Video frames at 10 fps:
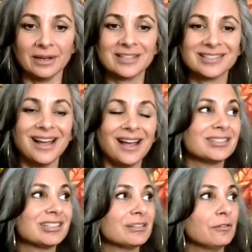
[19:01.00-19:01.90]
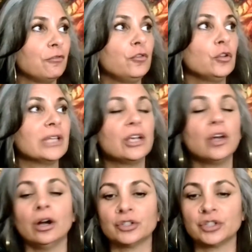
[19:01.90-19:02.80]
is not fully
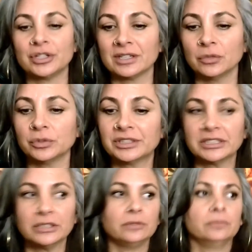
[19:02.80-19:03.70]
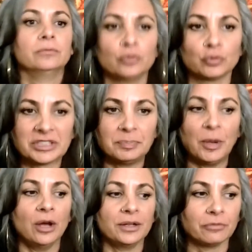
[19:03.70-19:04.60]
conscious, and will still
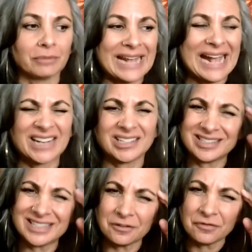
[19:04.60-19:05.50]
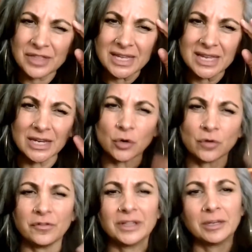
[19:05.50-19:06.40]
respond and react instead of thinking or
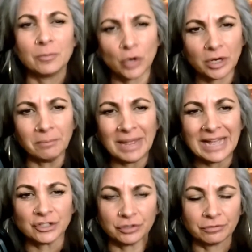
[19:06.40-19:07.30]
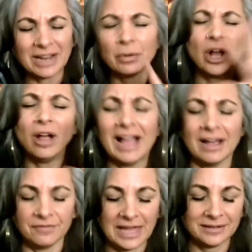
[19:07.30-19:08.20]
feeling more compassion, right? We all
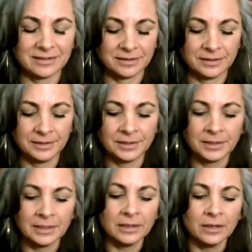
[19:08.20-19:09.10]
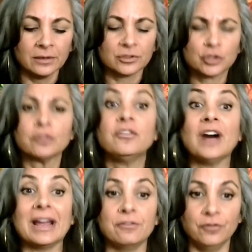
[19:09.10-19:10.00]
have that.
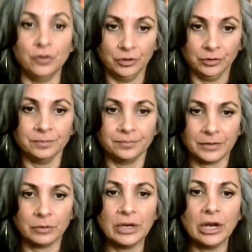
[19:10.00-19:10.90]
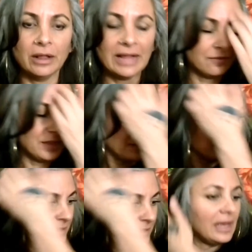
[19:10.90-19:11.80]
Survival. We all have that.
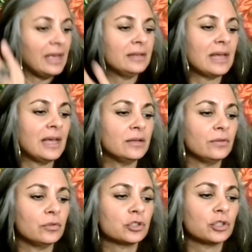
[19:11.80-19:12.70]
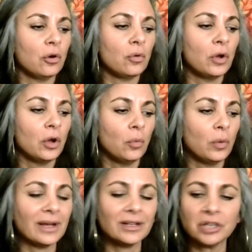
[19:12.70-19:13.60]
And so
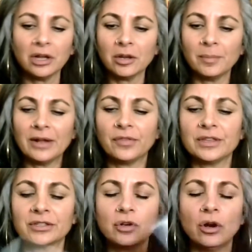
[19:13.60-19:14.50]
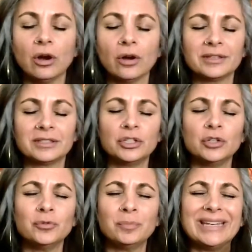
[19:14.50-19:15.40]
when I talk about this card as
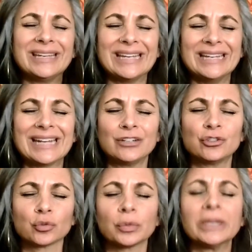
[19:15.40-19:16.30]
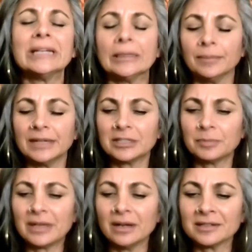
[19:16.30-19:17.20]
you being in a dream, it's
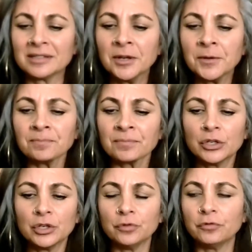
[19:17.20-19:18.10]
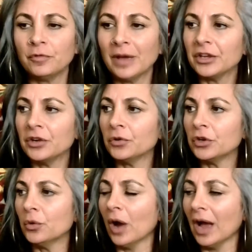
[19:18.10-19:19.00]
because you
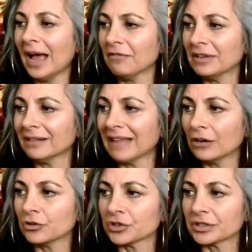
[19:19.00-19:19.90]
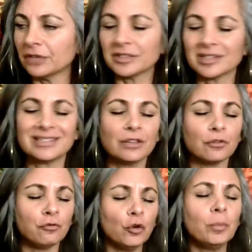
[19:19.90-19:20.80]
haven't allowed yourself to see the
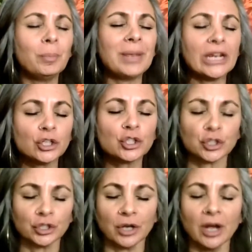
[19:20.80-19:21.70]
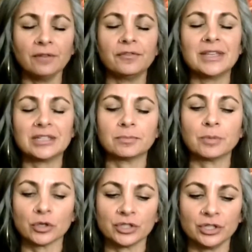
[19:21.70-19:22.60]
full picture of this
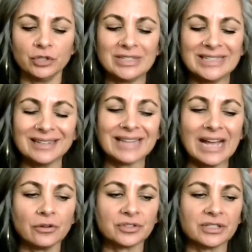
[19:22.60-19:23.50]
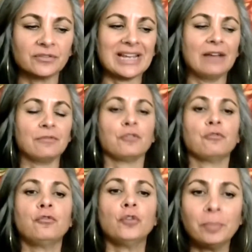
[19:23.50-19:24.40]
person. You didn't allow yourself to have the
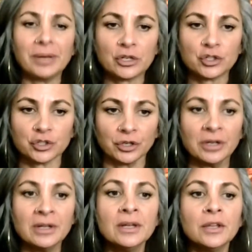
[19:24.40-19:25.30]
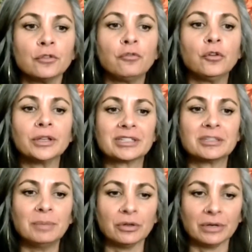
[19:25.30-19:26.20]
full picture, the full
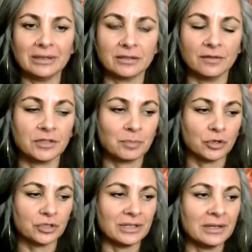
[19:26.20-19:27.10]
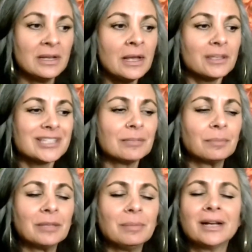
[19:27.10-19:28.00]
experience of this person,
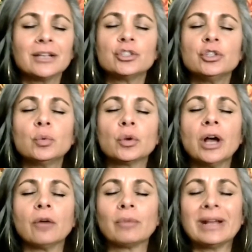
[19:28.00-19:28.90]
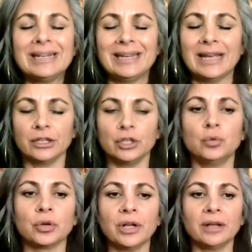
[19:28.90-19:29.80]
simply because you were not ready yet. You
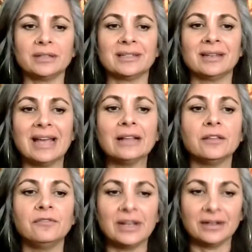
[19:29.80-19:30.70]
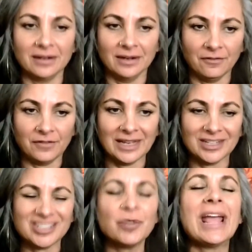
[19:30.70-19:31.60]
were not elevated enough
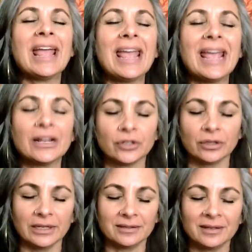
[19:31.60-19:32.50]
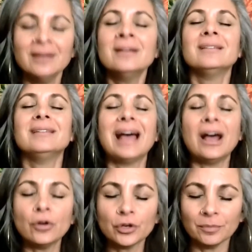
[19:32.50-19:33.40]
yet to handle it.
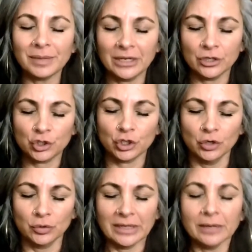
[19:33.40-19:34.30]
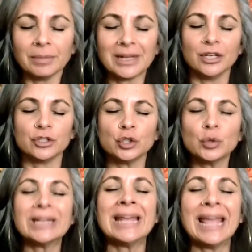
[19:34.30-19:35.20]
Now you're being shown it because you
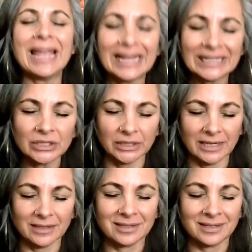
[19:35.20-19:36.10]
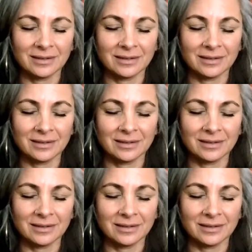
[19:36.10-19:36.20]
can handle it.